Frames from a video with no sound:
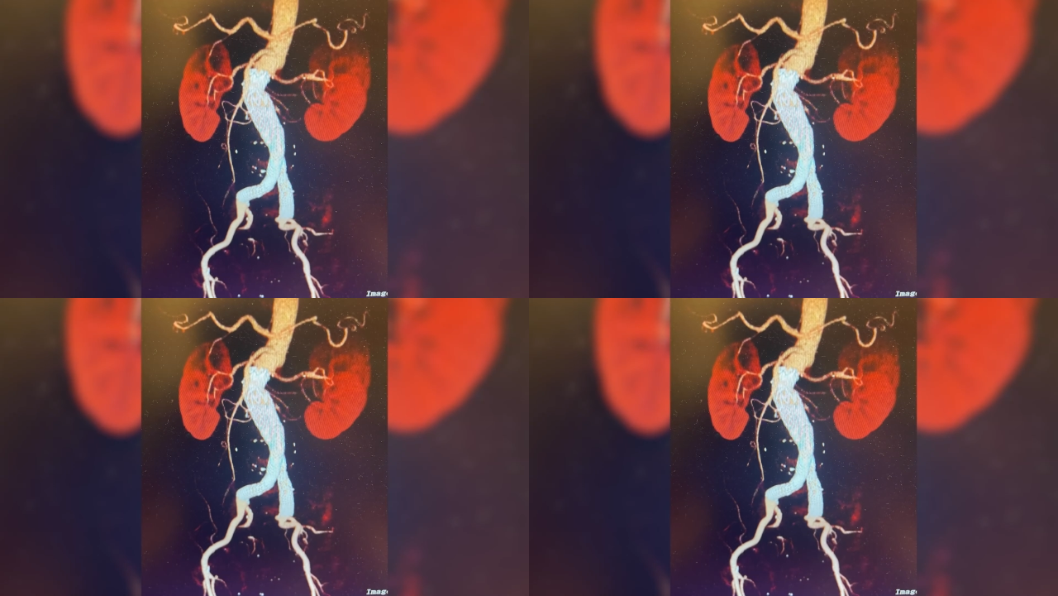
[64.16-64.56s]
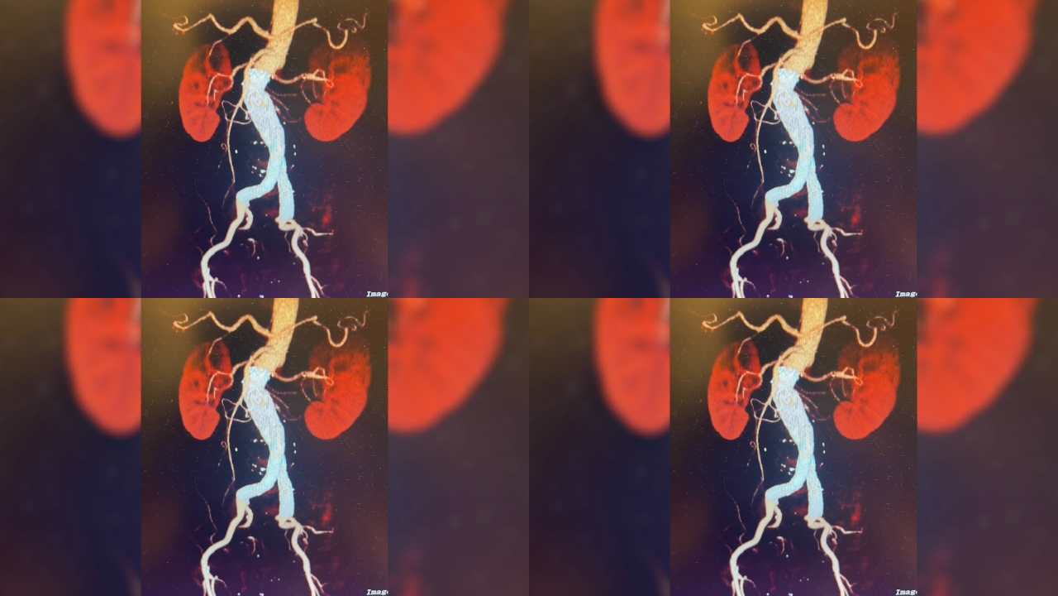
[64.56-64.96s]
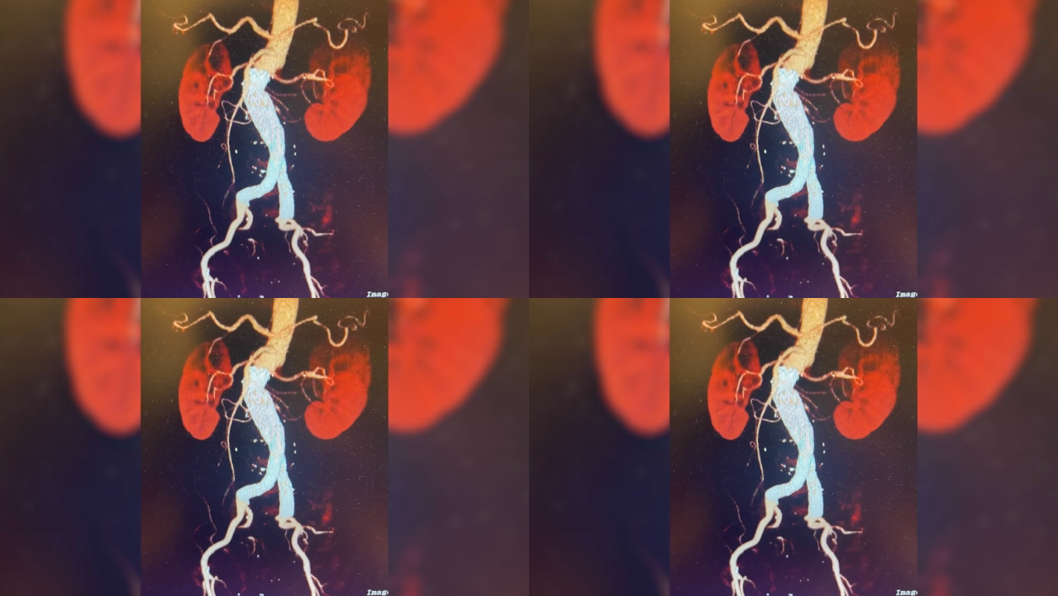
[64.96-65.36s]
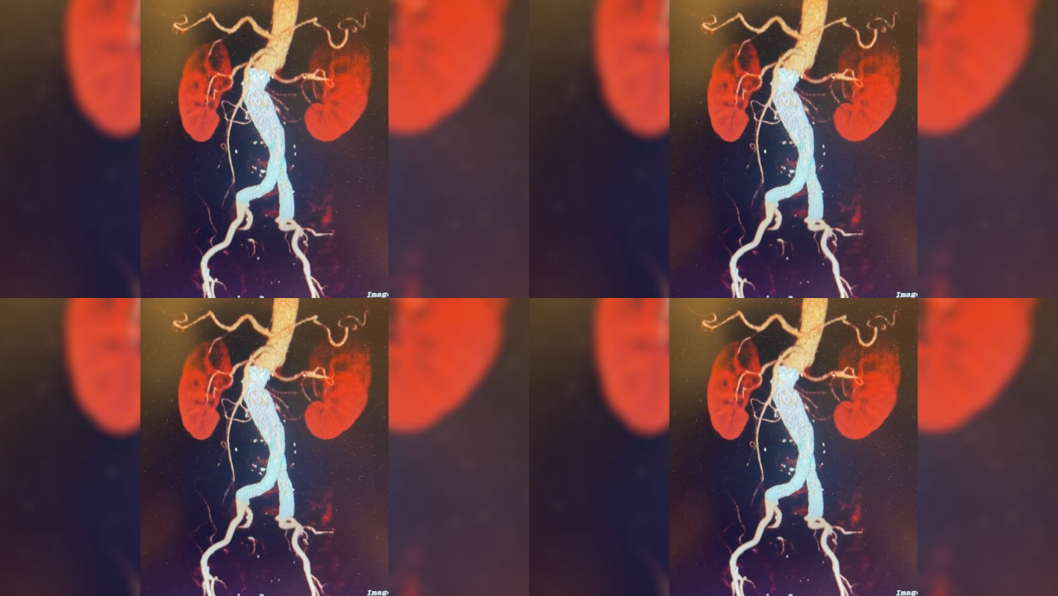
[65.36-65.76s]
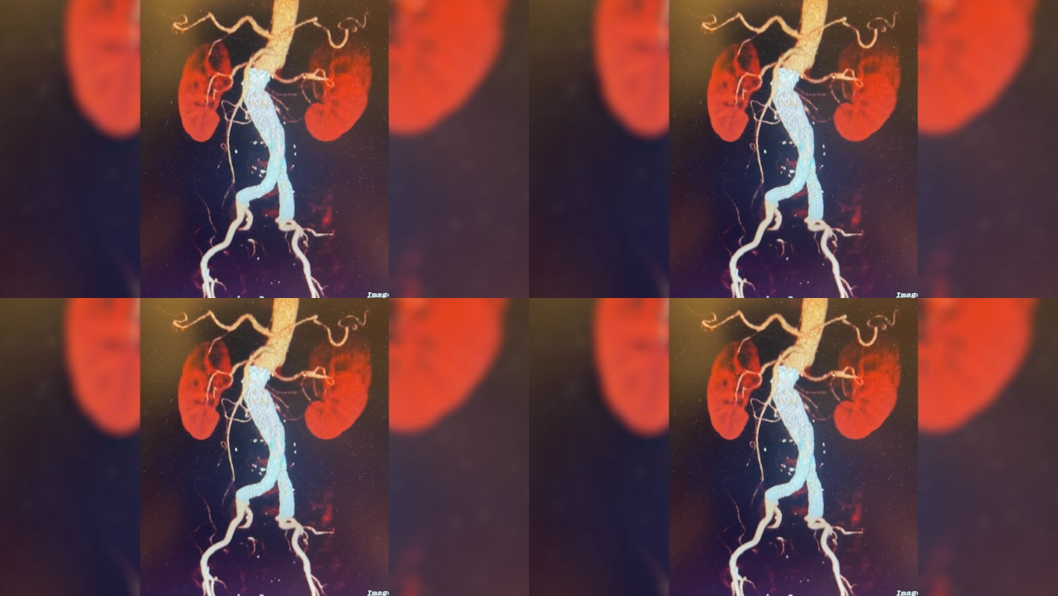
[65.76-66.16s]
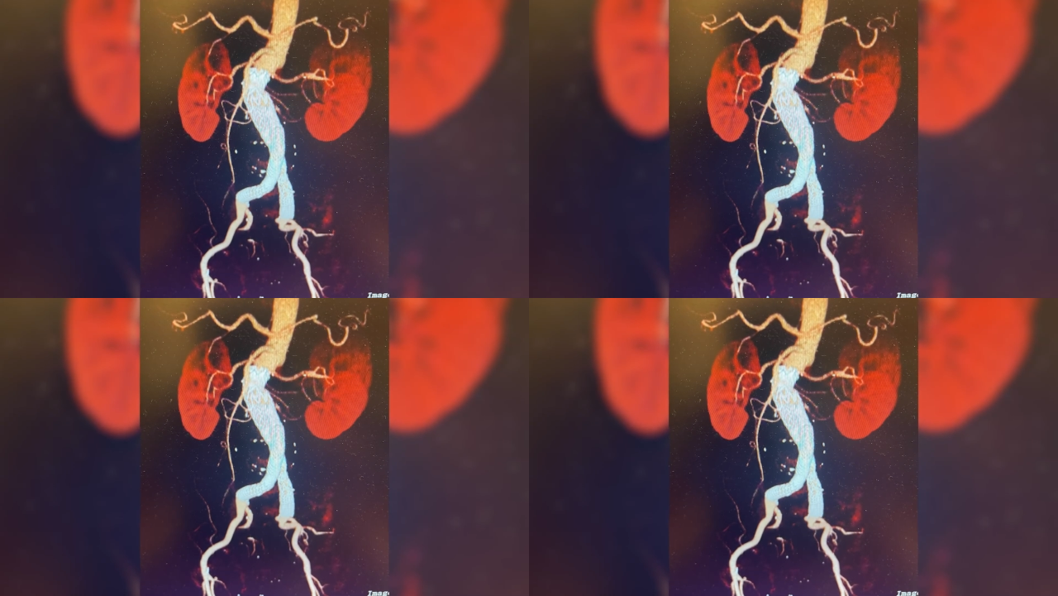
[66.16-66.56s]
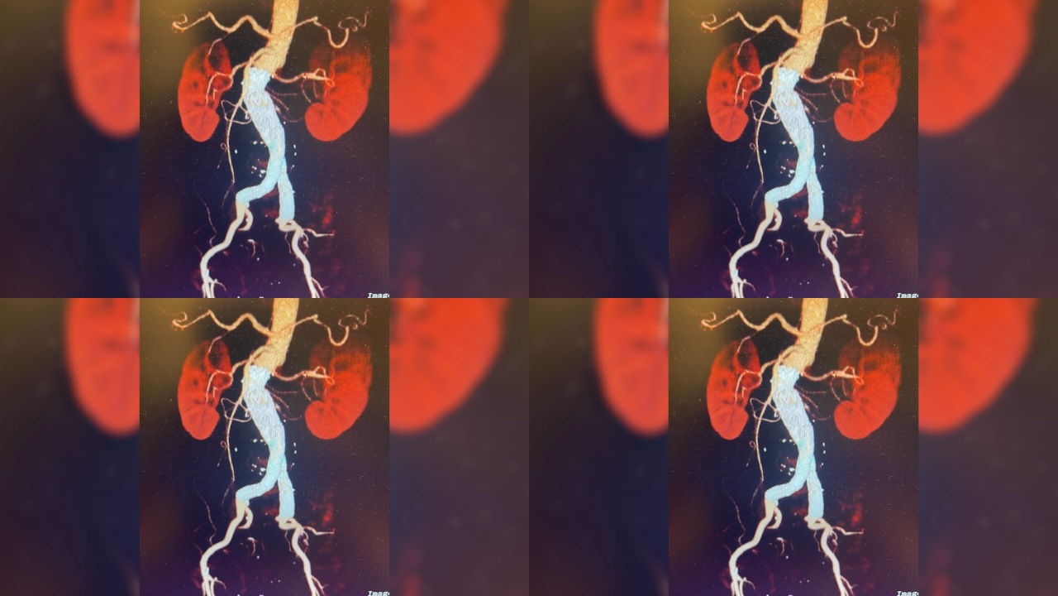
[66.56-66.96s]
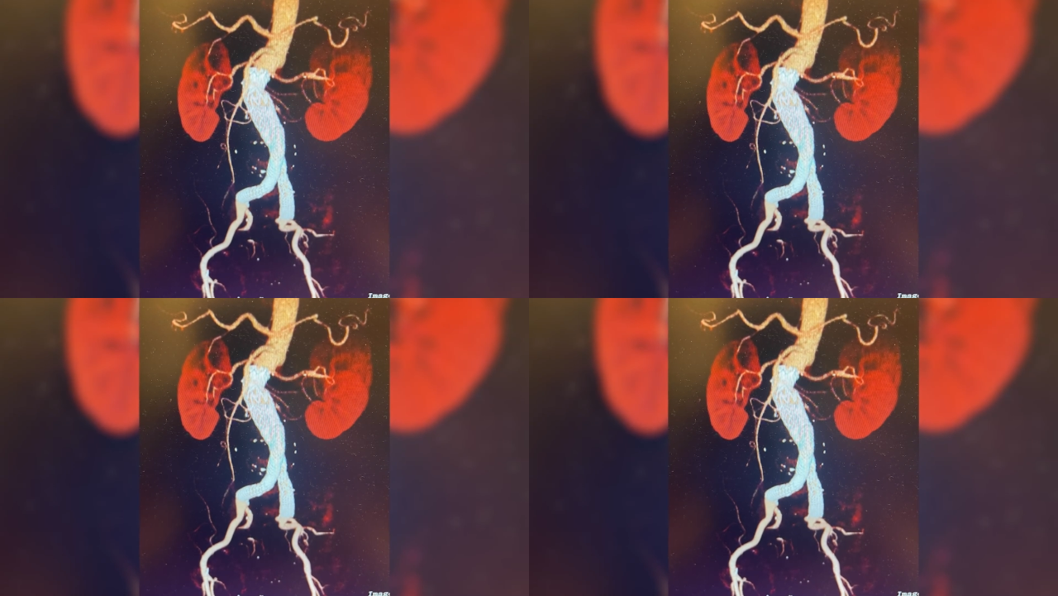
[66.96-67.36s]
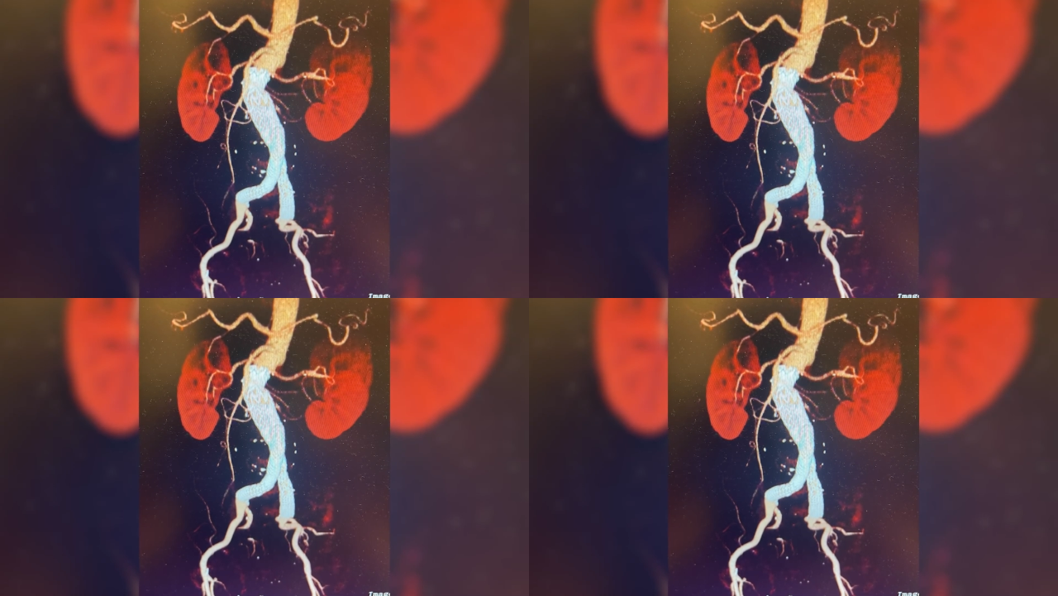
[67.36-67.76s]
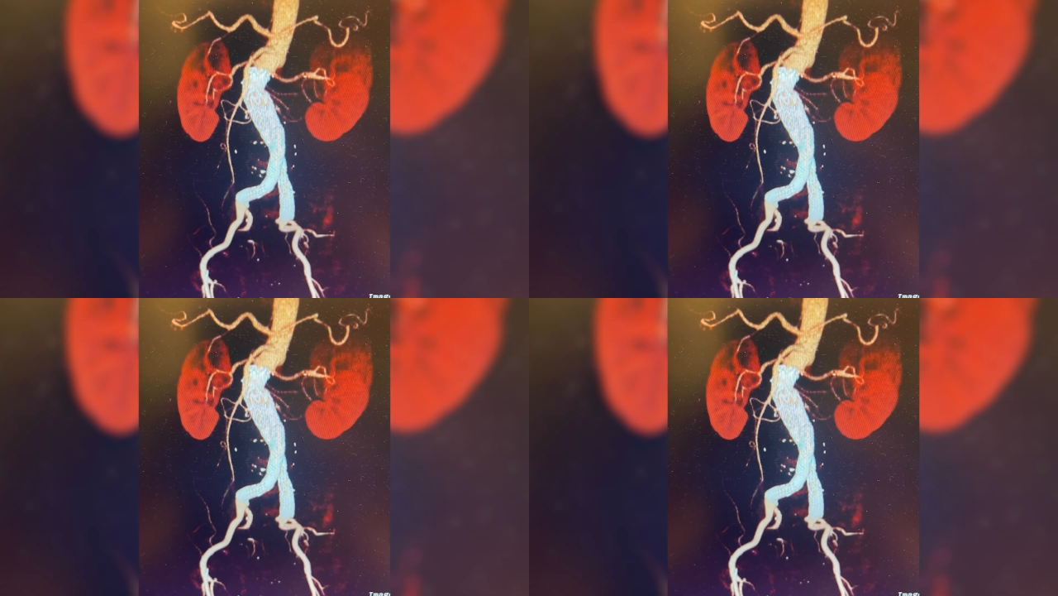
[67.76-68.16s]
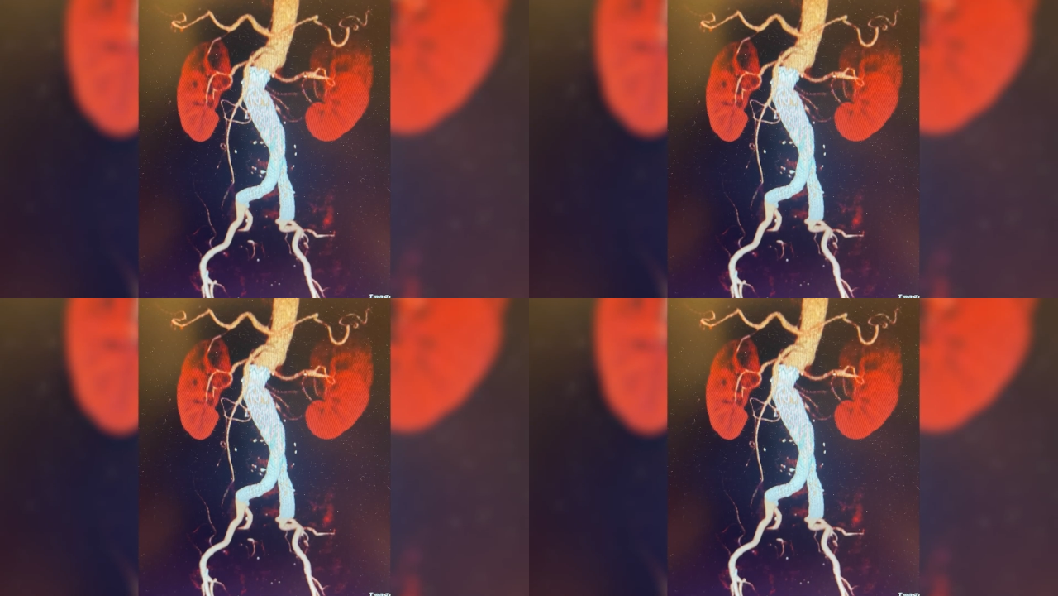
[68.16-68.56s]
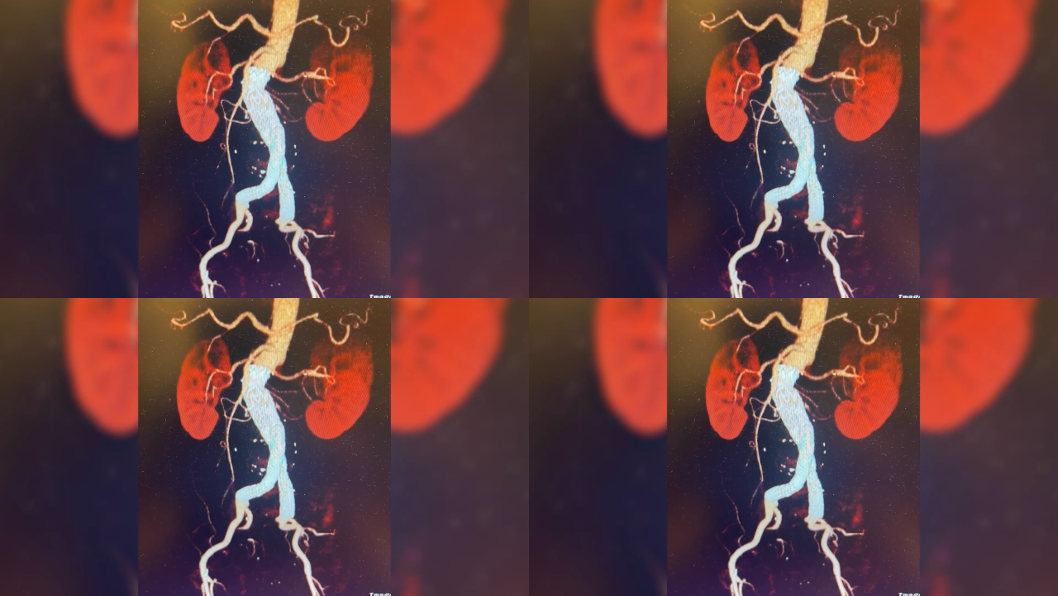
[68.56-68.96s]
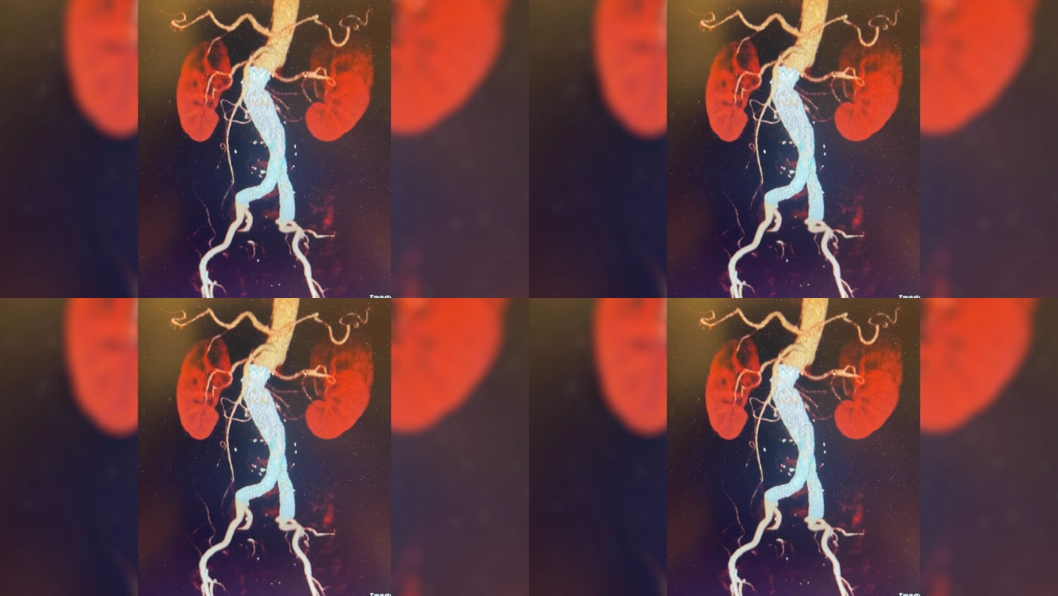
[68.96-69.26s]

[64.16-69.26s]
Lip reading: [unreadable: no face in view]